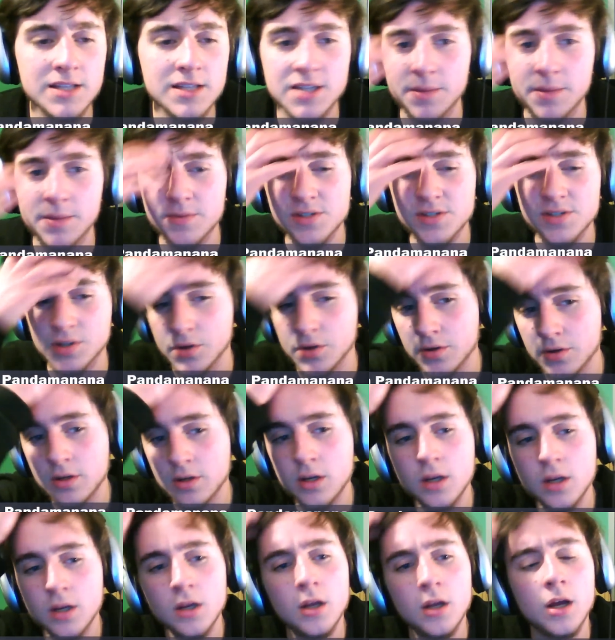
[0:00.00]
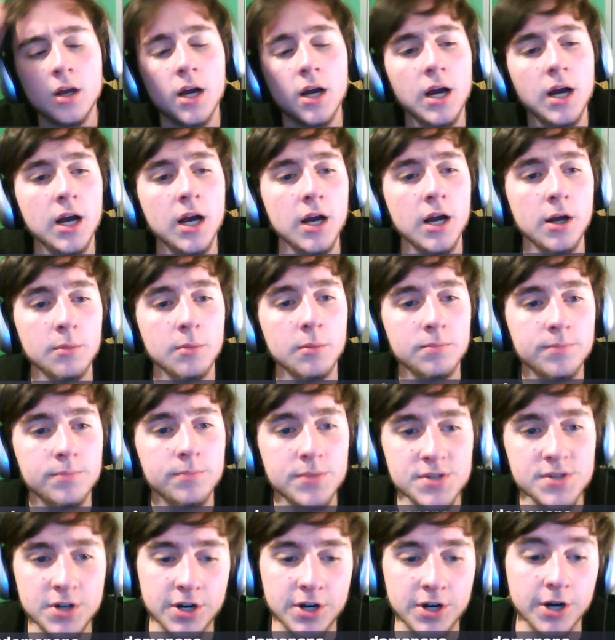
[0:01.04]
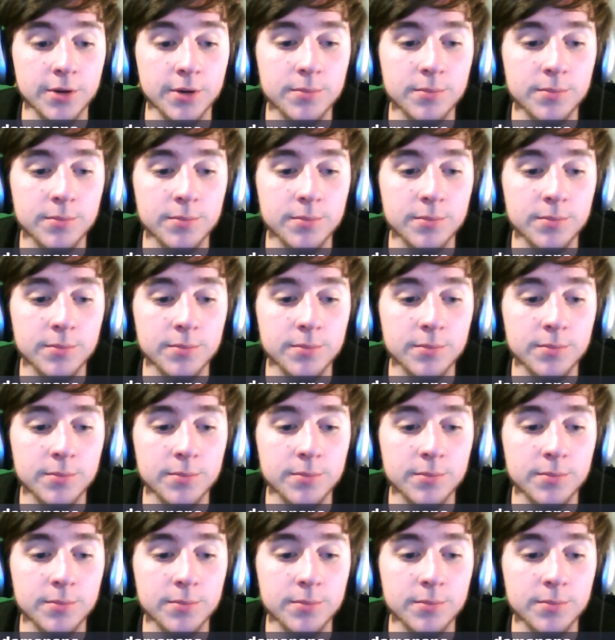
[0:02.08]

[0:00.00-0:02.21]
episode, Berserker,